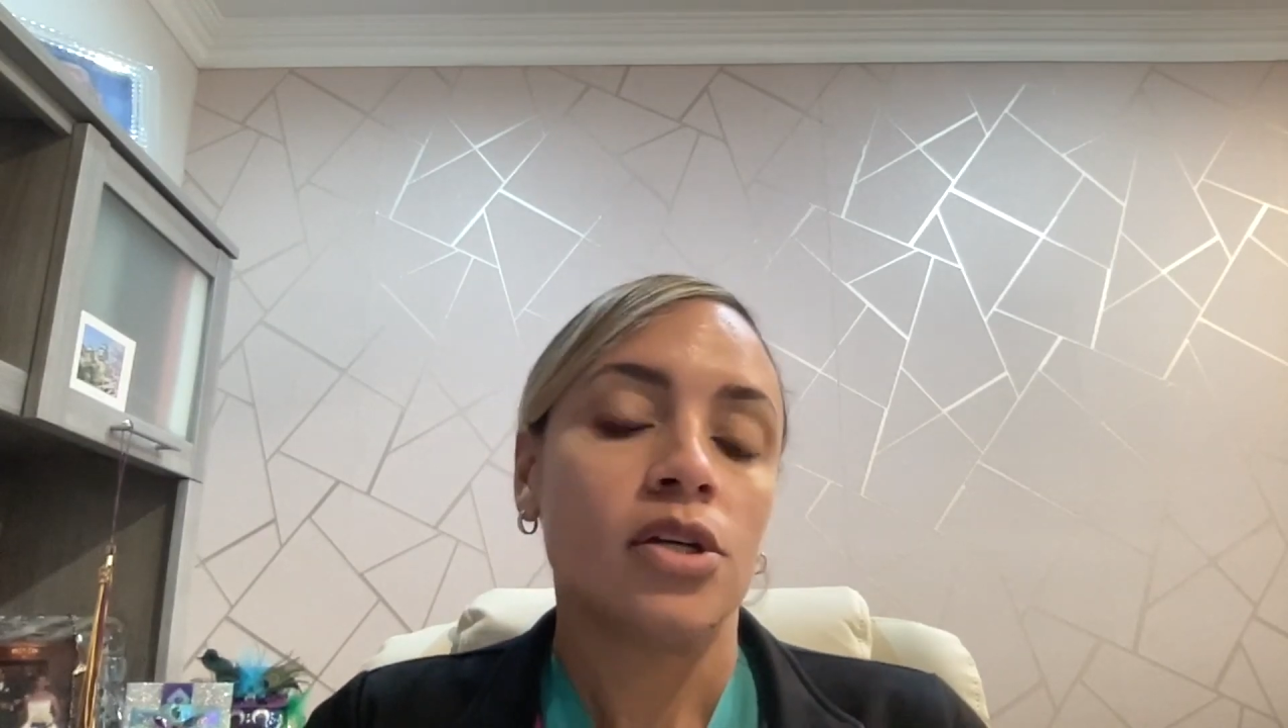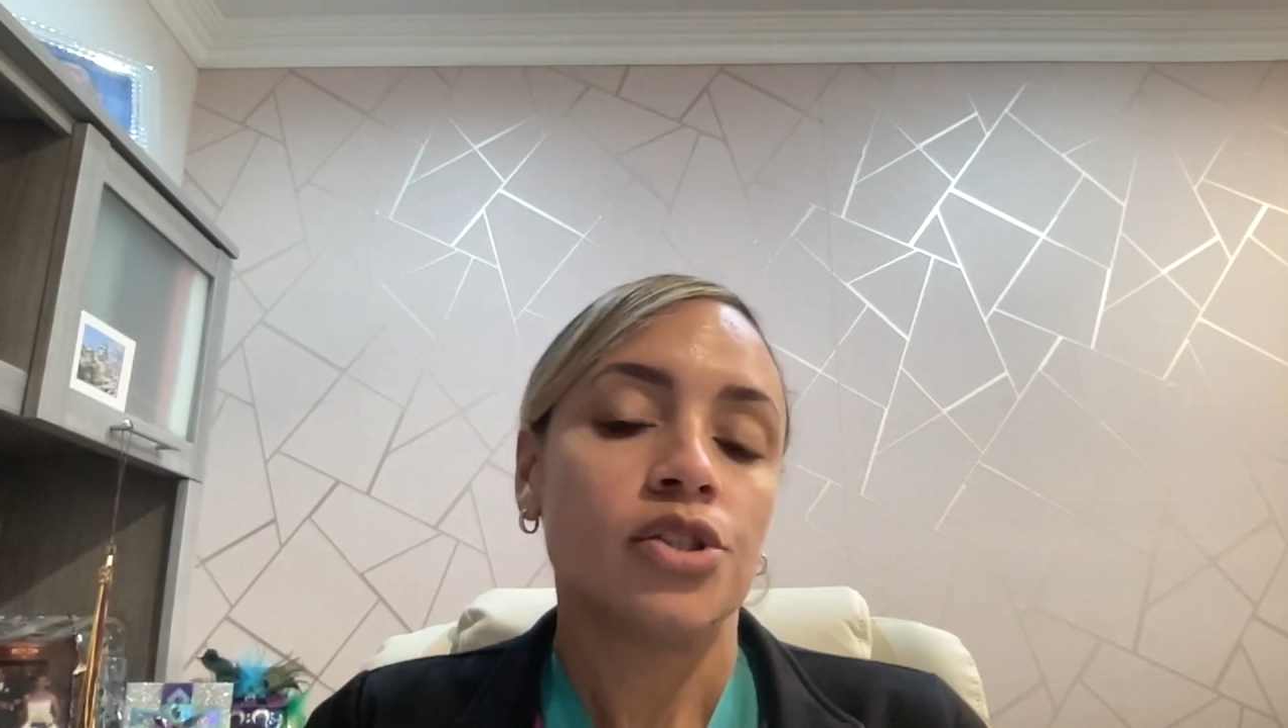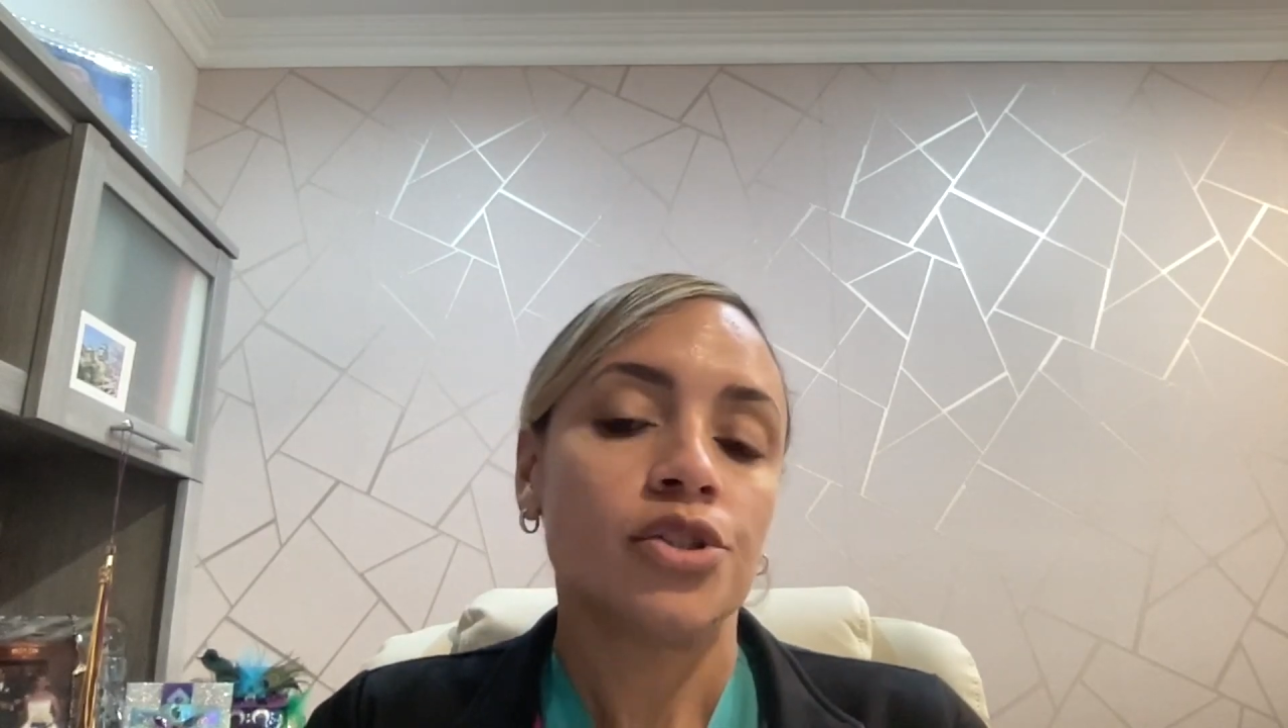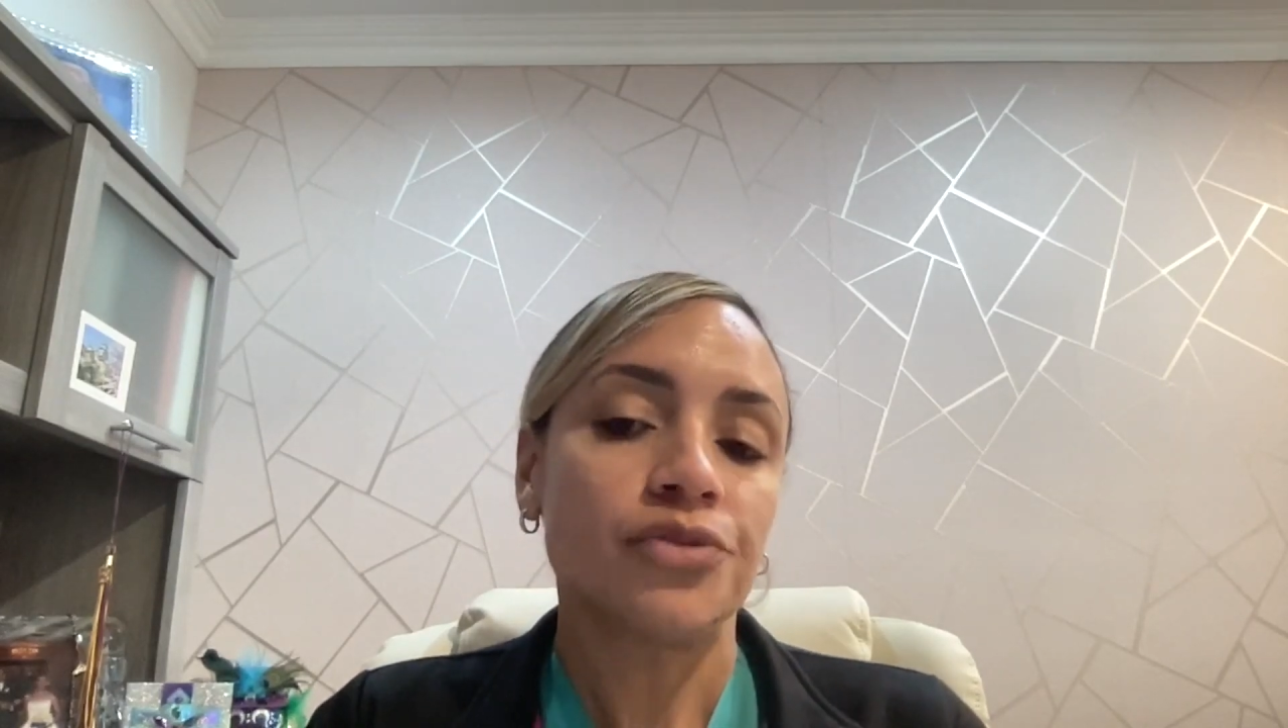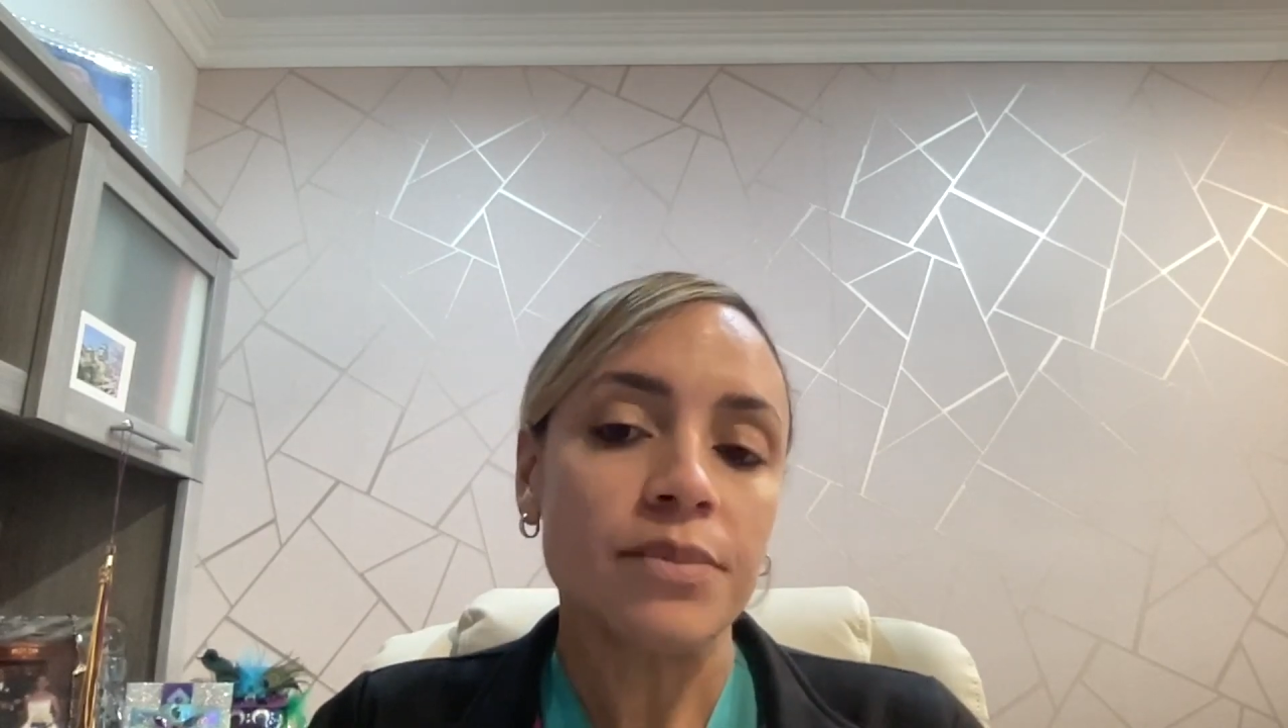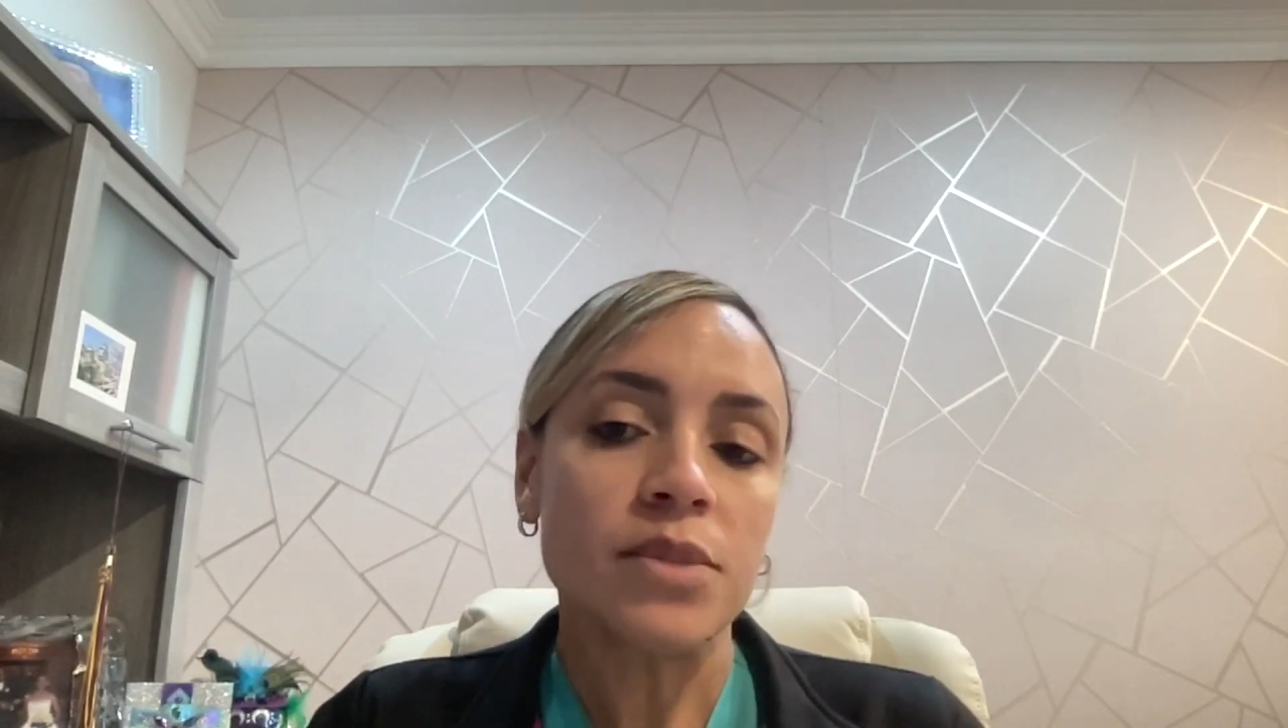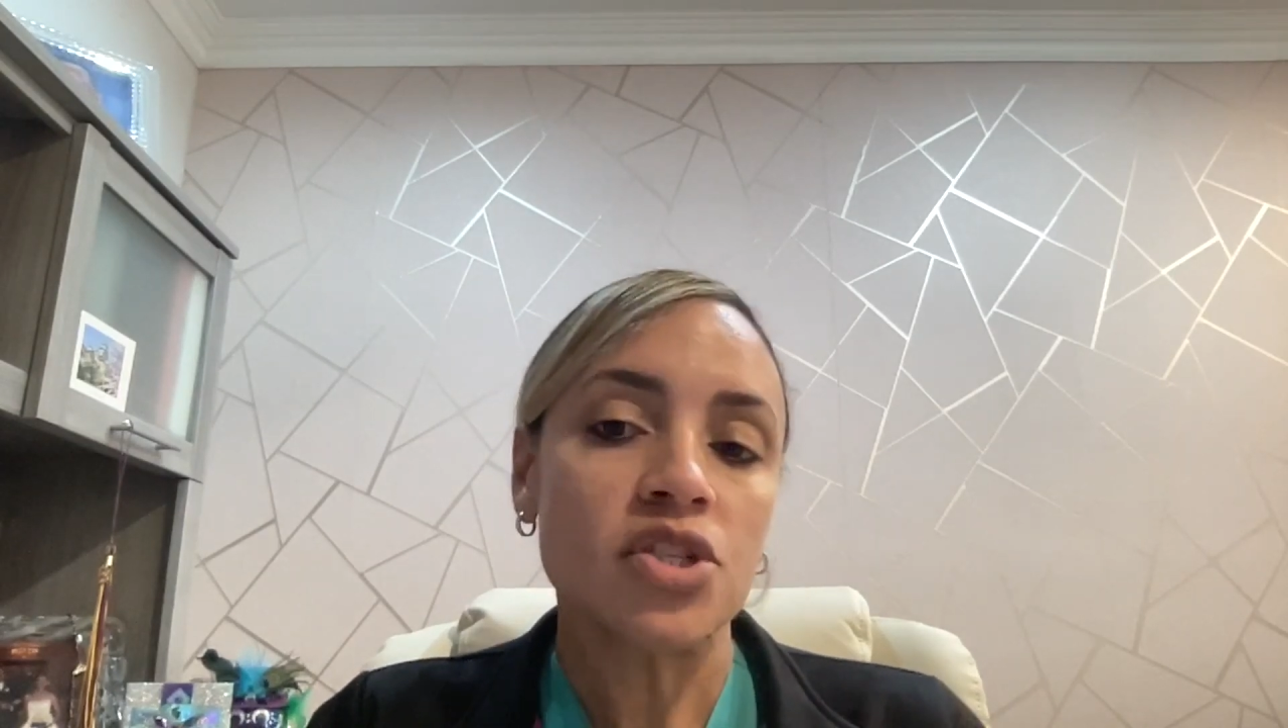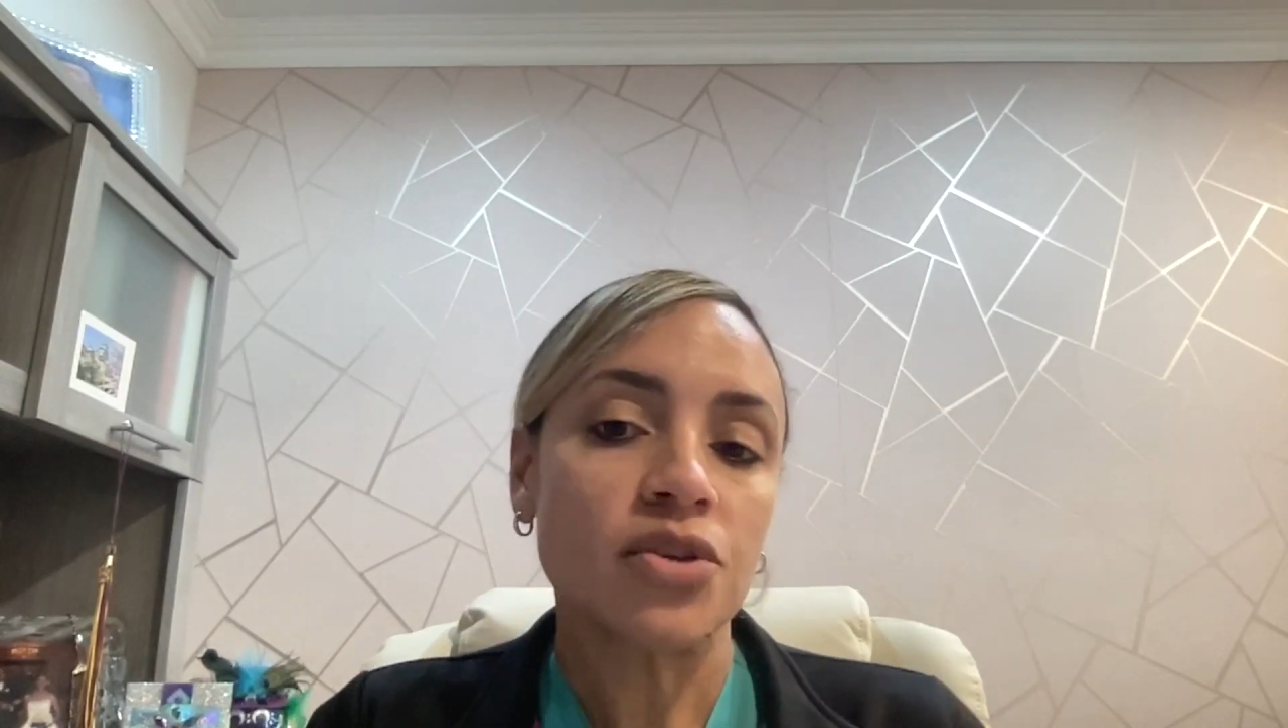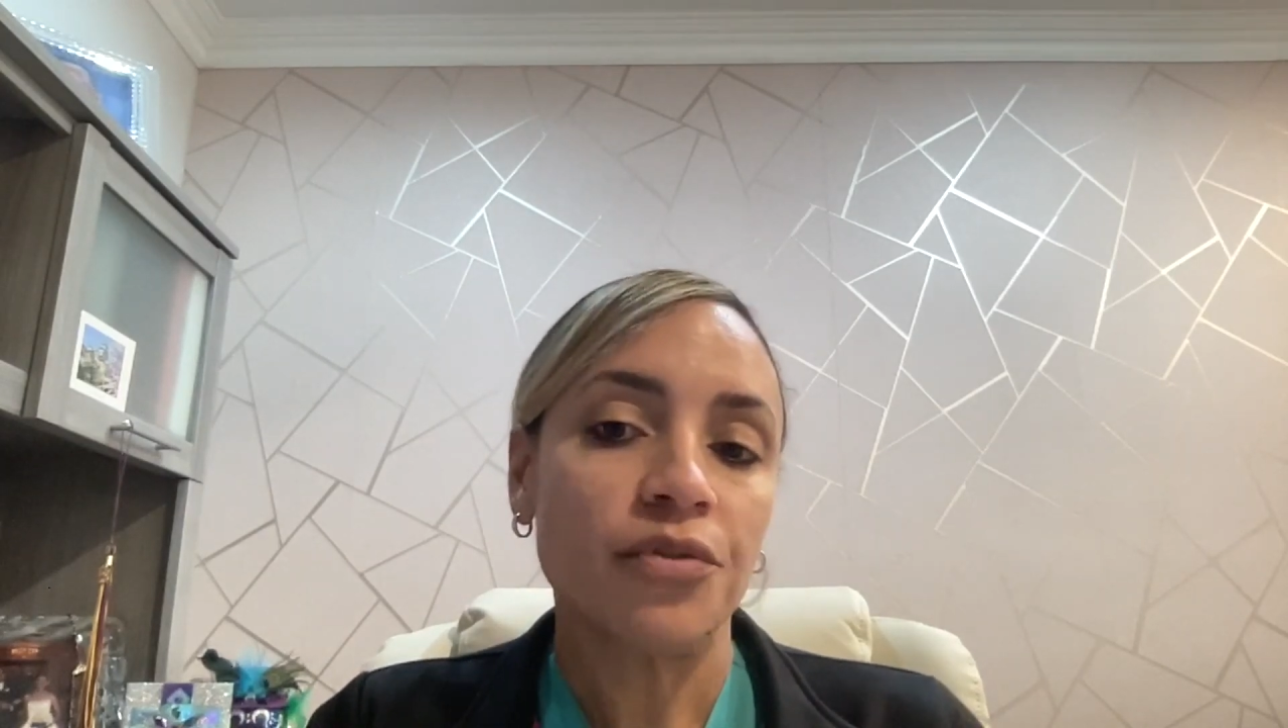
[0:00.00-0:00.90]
Treatment should